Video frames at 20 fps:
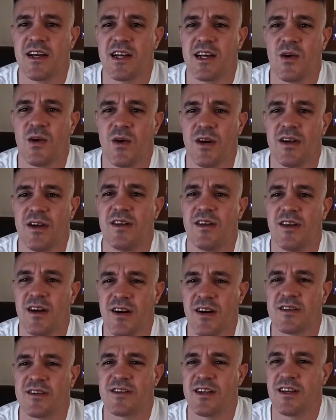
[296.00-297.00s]
quite
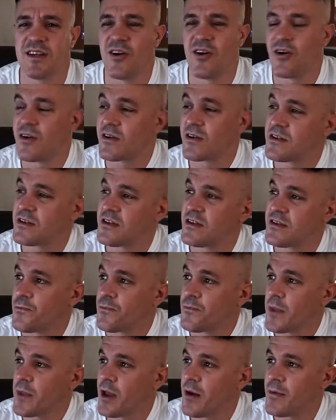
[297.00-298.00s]
nasty knocks.
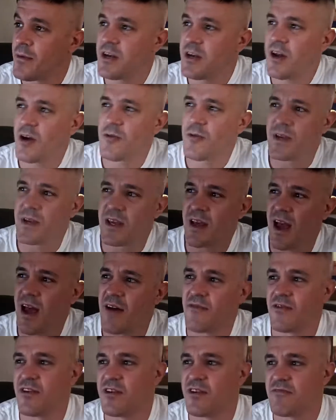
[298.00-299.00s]
I mean, nobody
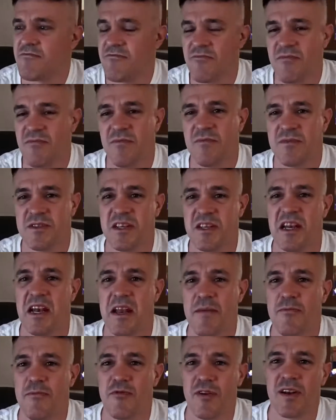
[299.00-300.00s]
ever
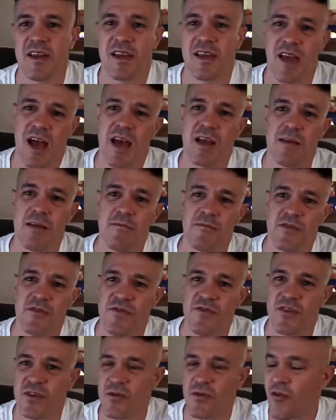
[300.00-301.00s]
deliberately aims for
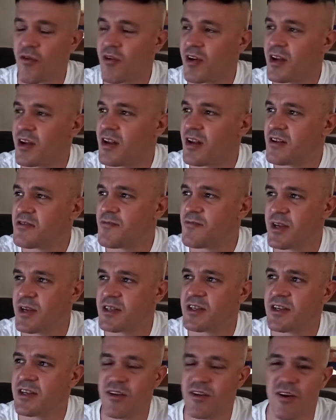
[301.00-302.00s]
the groin,
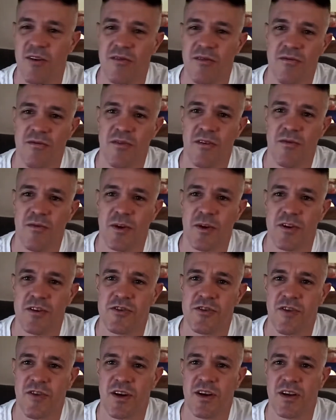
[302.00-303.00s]
especially not when you're
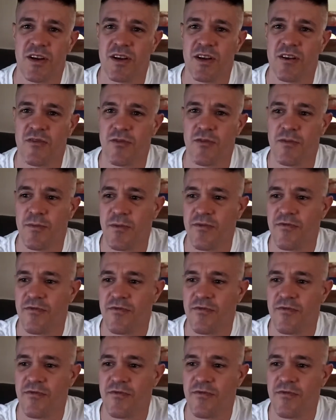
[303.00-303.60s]
training in a group of